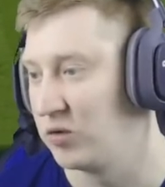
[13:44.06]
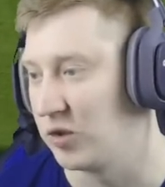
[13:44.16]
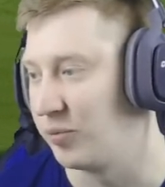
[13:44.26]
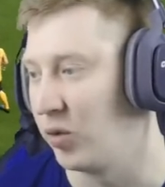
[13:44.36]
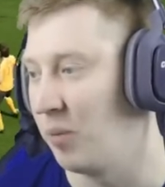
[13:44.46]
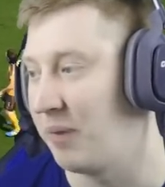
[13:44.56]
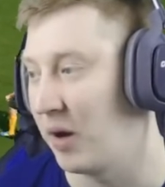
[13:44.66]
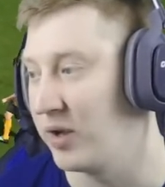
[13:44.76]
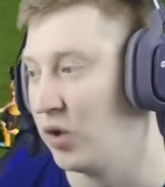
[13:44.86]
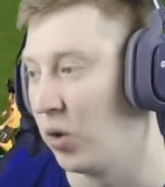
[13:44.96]
Also brought on
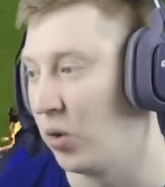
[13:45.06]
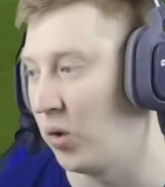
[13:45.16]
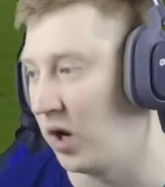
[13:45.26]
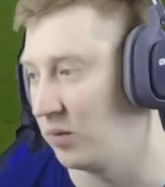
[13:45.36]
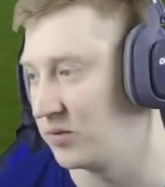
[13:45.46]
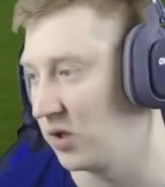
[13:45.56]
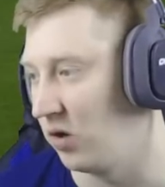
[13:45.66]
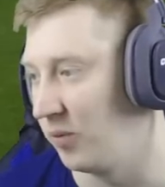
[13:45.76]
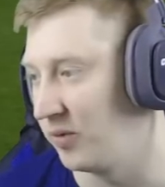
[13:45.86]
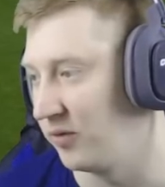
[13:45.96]
Barry Kaur up
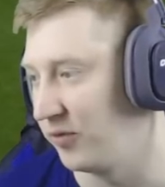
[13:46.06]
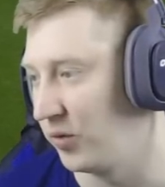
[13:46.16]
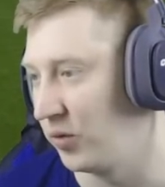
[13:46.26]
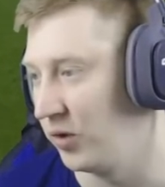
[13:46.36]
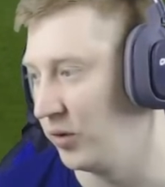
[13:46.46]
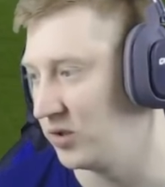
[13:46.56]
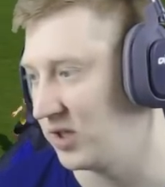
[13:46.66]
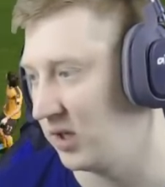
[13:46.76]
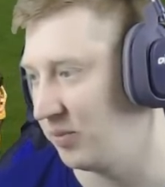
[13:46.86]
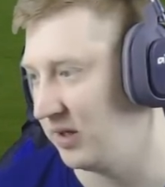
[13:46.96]
top for
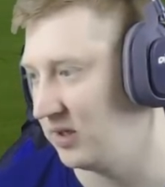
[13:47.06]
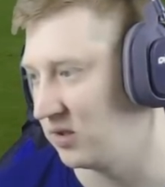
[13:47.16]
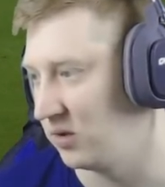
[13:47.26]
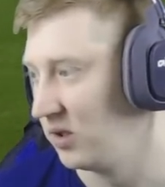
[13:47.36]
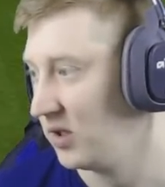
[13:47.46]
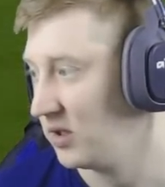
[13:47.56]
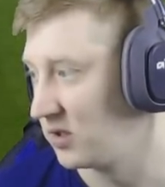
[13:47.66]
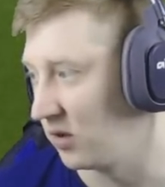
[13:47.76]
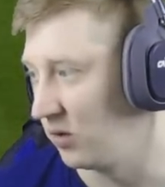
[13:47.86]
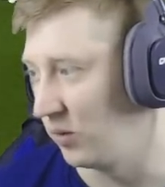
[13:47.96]
Uche Ikpeazu.
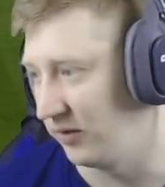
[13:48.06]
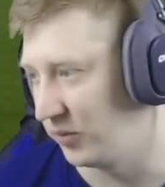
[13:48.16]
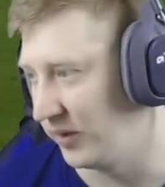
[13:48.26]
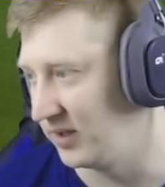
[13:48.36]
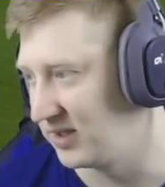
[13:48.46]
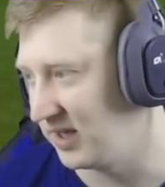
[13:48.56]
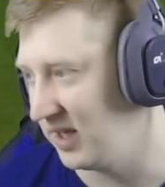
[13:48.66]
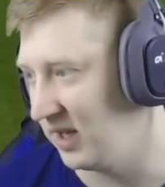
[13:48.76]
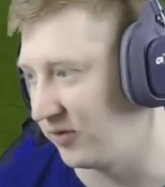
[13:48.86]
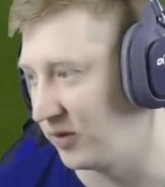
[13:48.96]
So we'll have to wait and
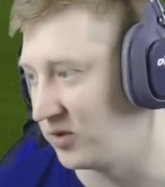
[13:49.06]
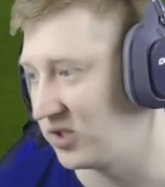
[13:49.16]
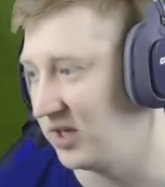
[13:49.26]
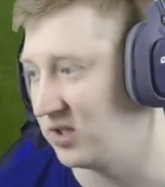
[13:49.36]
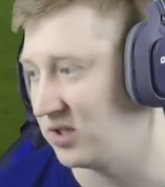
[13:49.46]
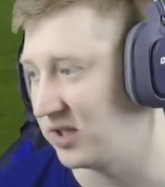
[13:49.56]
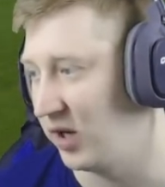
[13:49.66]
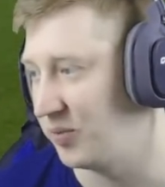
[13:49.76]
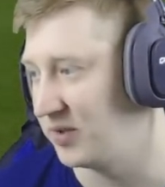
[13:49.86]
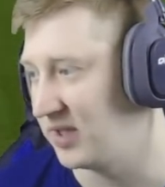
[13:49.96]
see if those changes can
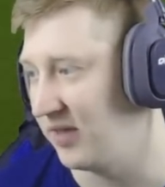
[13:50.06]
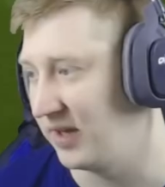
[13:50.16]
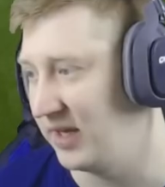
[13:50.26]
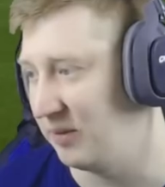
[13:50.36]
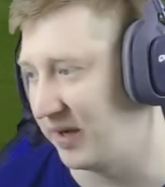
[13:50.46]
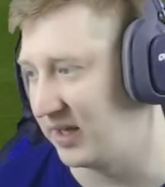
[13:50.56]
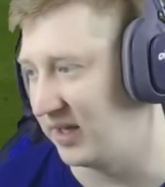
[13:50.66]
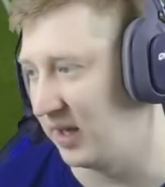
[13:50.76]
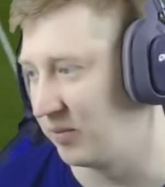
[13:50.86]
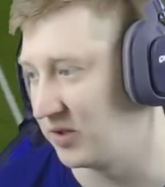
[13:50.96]
help us get the lead back
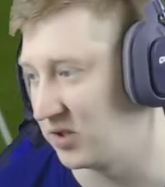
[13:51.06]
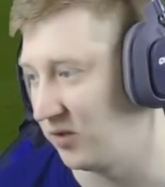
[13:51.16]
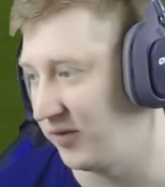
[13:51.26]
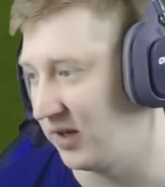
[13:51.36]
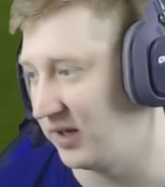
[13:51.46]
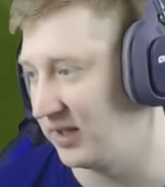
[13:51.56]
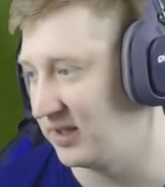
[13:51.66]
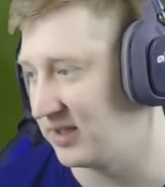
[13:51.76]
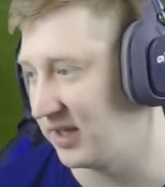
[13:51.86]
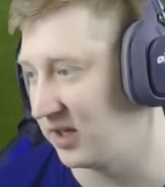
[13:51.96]
again. But so far in
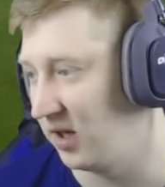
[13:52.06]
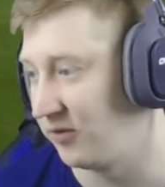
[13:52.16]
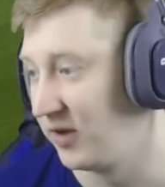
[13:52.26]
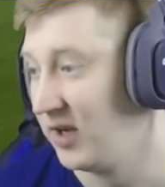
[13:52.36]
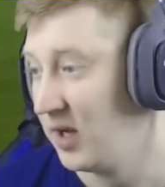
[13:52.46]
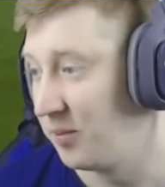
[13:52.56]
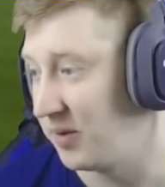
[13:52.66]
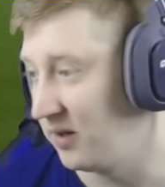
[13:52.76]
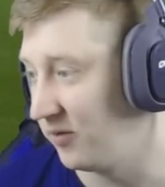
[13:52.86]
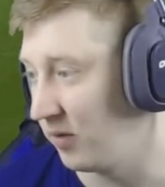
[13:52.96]
this second half,
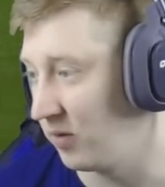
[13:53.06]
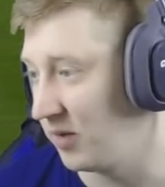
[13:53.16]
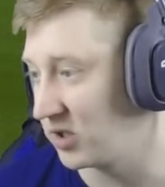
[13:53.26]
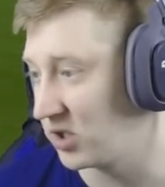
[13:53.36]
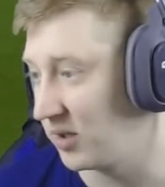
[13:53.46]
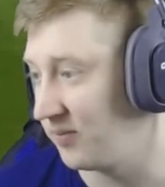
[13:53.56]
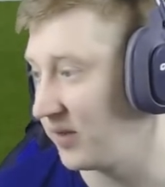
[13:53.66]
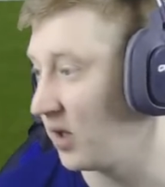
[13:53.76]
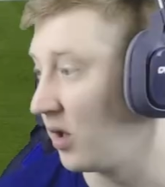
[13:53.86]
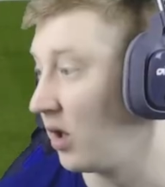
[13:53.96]
been very much
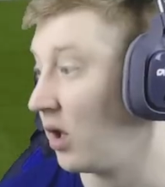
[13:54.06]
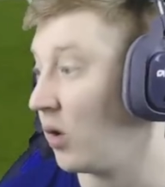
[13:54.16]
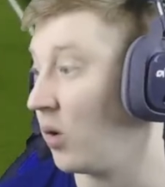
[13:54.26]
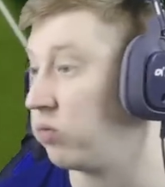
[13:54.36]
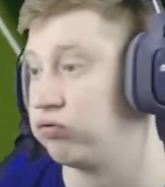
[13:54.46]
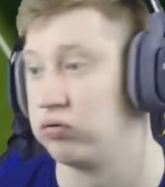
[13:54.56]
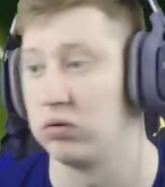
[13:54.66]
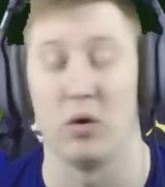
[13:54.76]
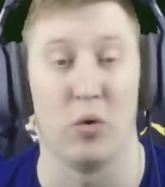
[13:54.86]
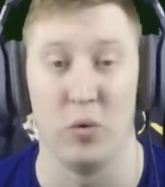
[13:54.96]

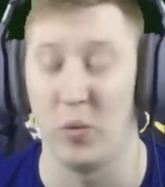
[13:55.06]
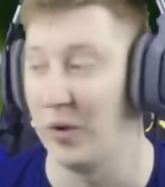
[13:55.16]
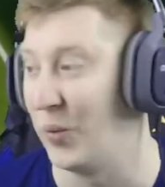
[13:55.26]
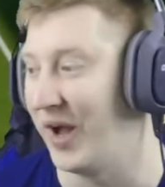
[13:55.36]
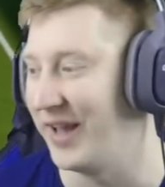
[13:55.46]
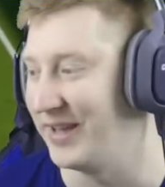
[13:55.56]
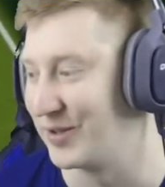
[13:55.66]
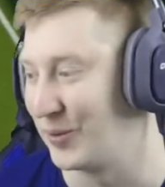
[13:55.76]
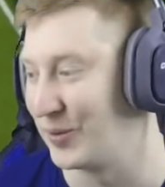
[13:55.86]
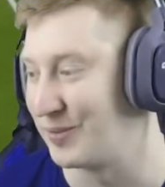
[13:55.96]
all one way
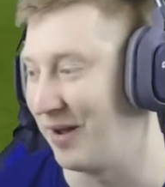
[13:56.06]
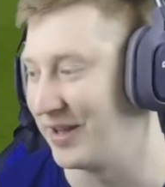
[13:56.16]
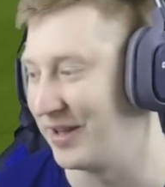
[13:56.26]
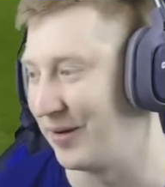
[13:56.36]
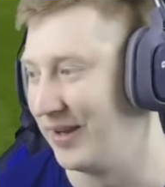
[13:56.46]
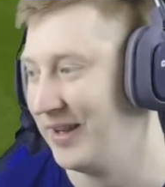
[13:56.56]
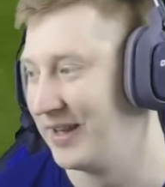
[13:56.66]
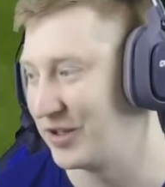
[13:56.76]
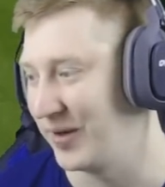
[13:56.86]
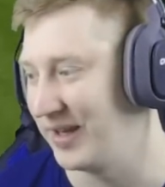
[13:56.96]
towards my goal.
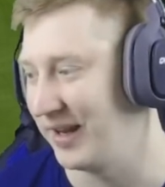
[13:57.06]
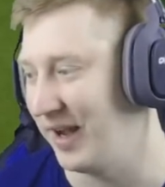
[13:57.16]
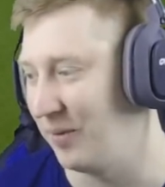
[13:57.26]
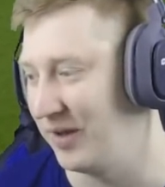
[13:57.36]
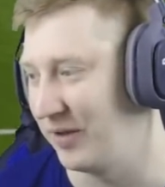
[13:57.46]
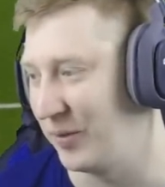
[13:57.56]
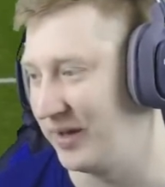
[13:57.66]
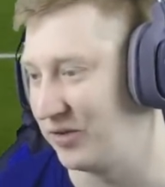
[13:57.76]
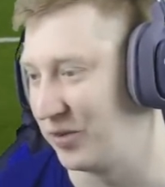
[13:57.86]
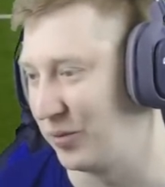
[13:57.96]
Let's try and get it up the other
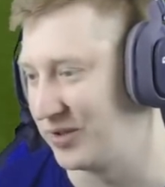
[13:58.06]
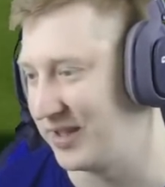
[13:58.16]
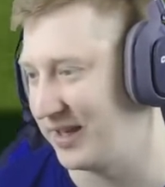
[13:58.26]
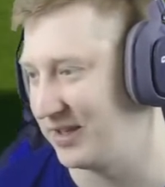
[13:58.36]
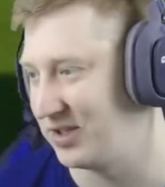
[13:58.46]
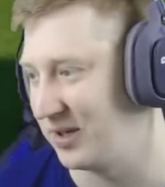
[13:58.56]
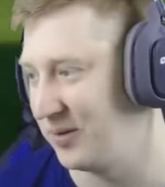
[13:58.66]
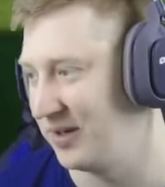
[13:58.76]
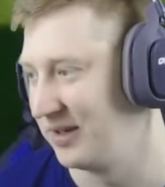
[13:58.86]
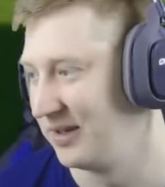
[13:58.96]
way towards theirs, shall
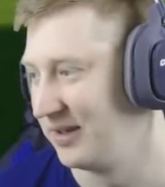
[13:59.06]
we?